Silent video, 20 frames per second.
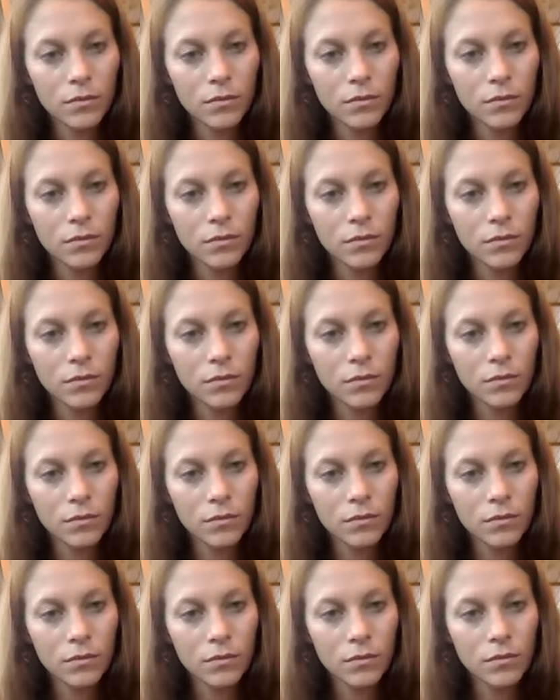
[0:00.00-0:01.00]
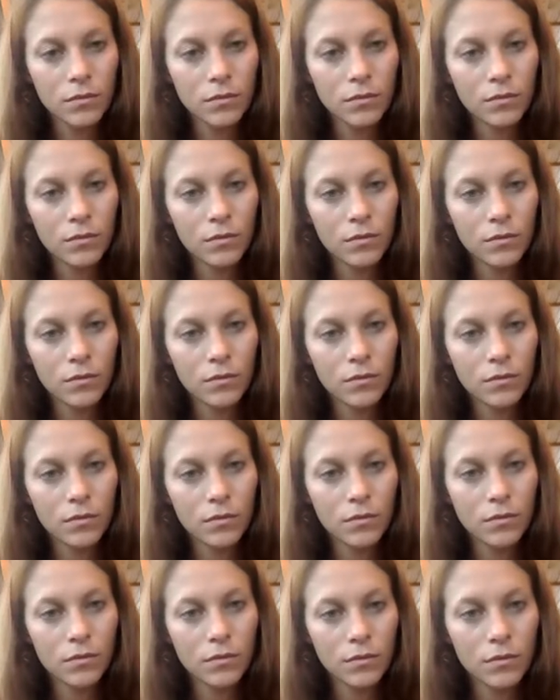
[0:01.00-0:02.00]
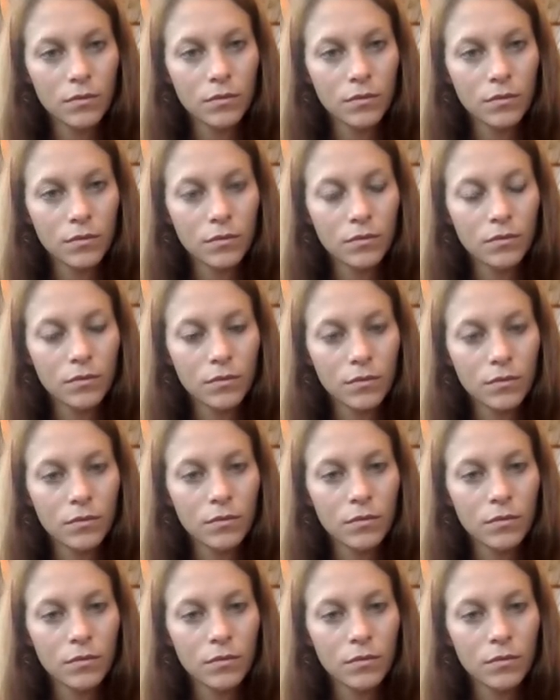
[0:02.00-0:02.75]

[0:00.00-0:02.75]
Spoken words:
This person isn't speaking.